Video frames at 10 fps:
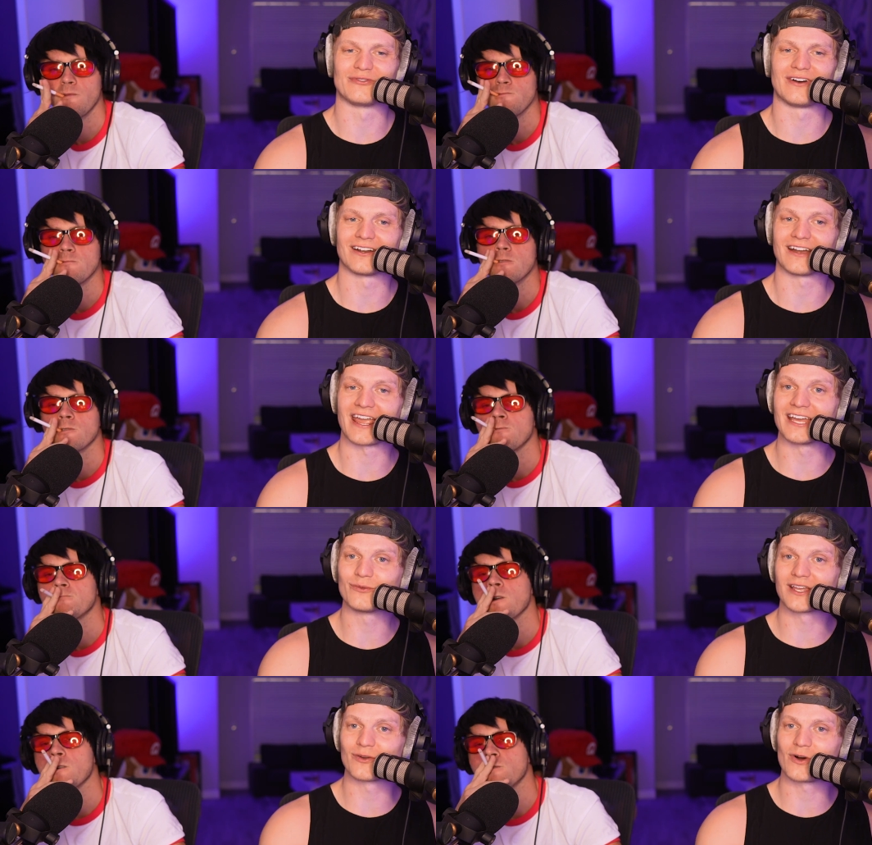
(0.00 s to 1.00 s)
Speaker 1: fire,
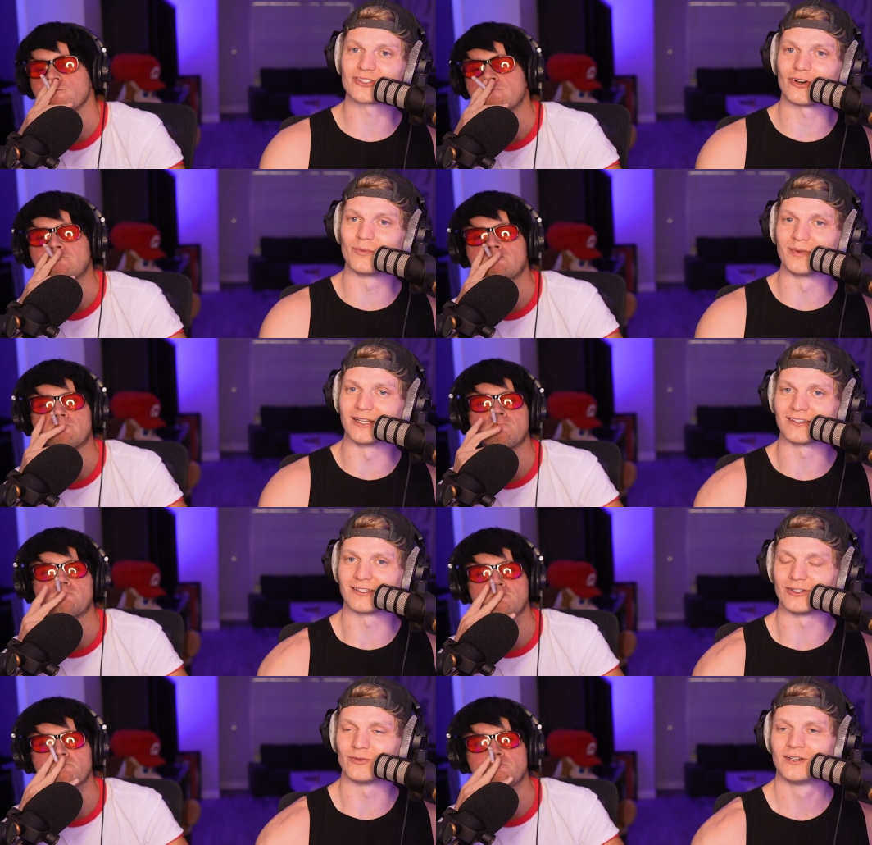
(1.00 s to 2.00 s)
and we get to watch the opening
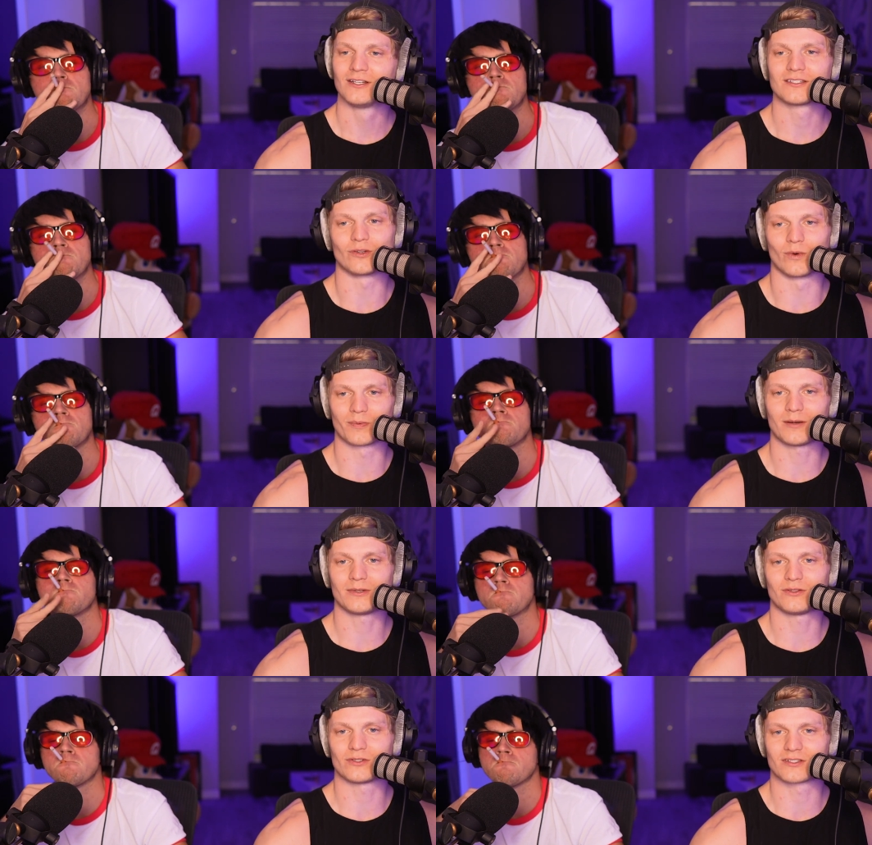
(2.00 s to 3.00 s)
too. So we'll
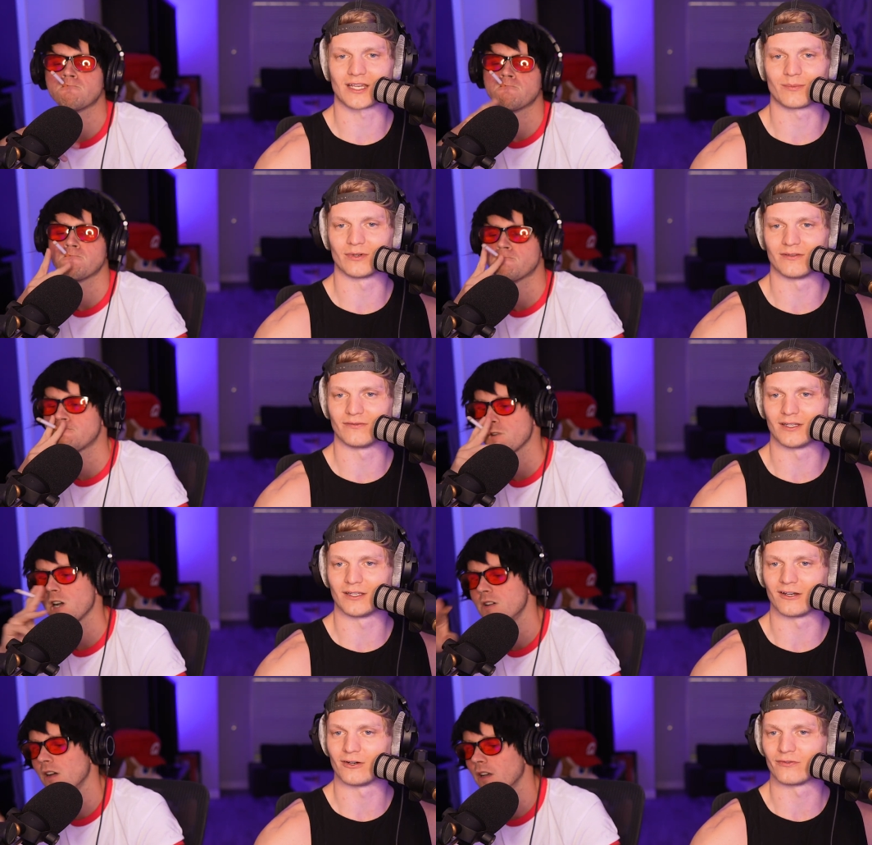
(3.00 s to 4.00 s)
probably do a separate
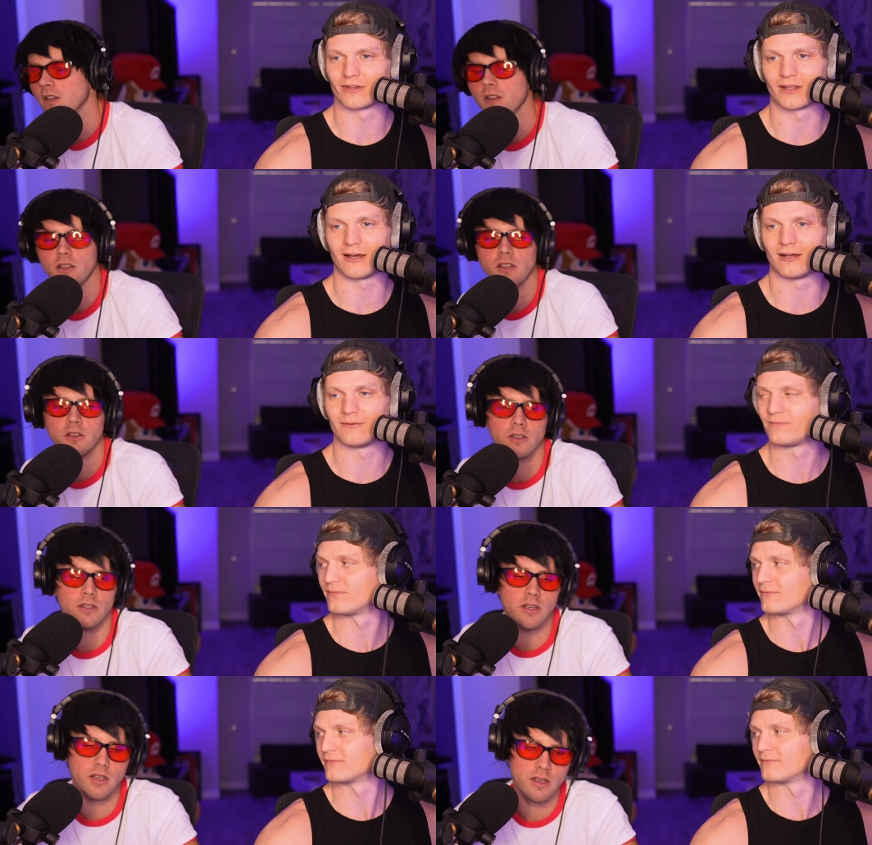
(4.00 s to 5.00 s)
video for that.
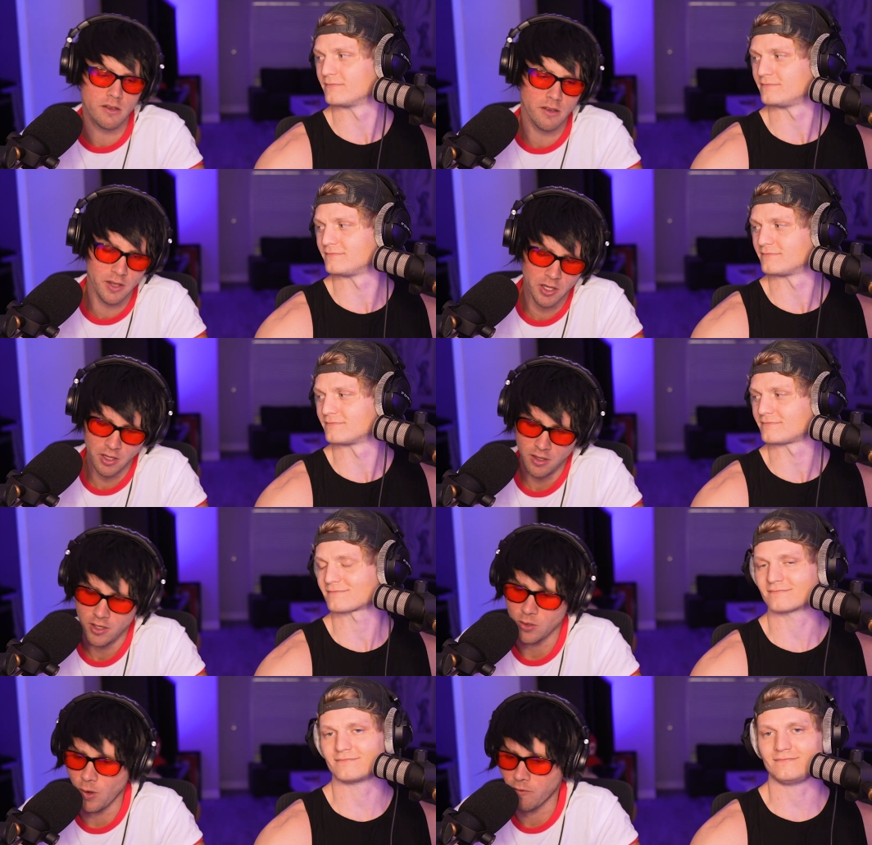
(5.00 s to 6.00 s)

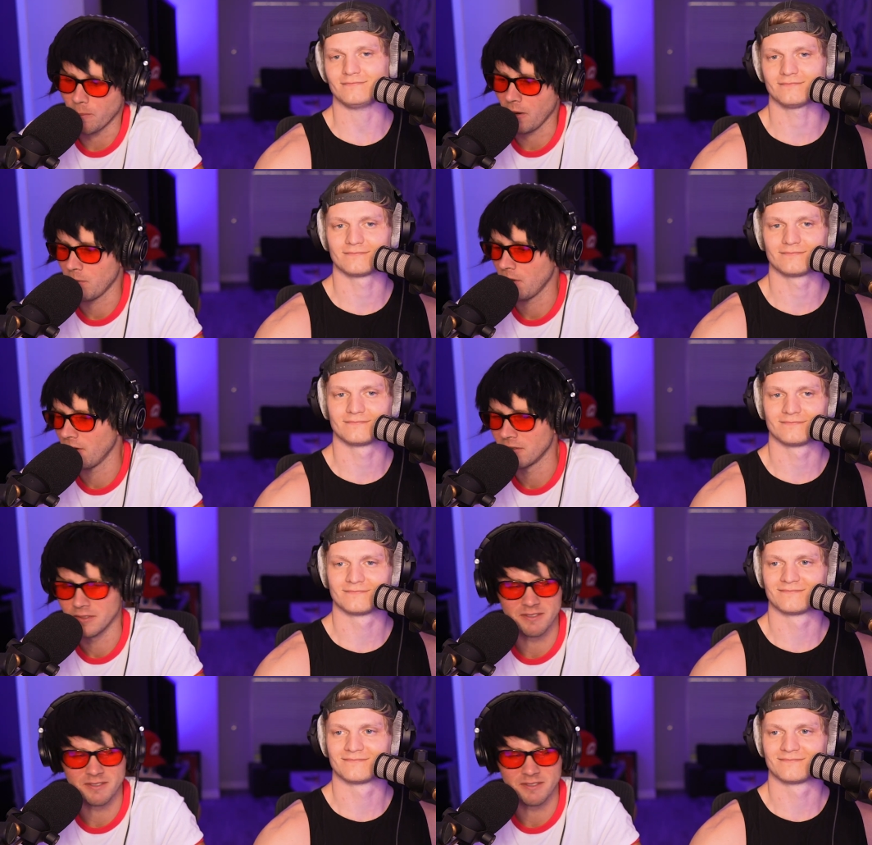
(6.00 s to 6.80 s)
Speaker 2: You have a pipe here?